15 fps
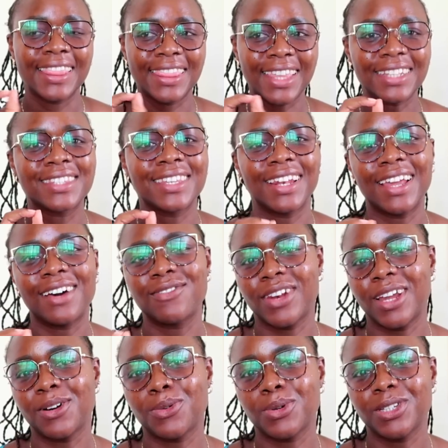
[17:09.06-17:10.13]
that's a love
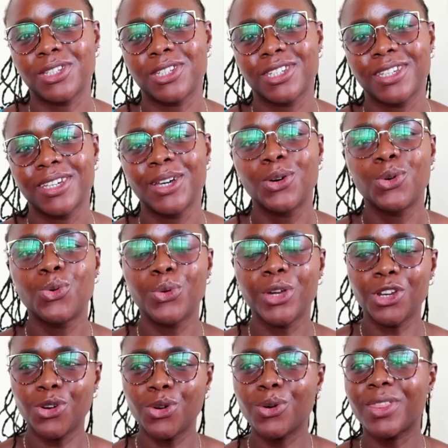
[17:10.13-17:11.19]
language.
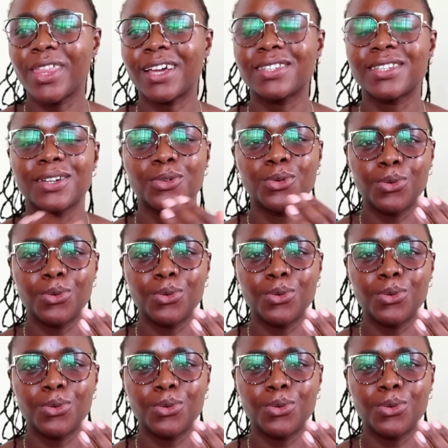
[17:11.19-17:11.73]
We know that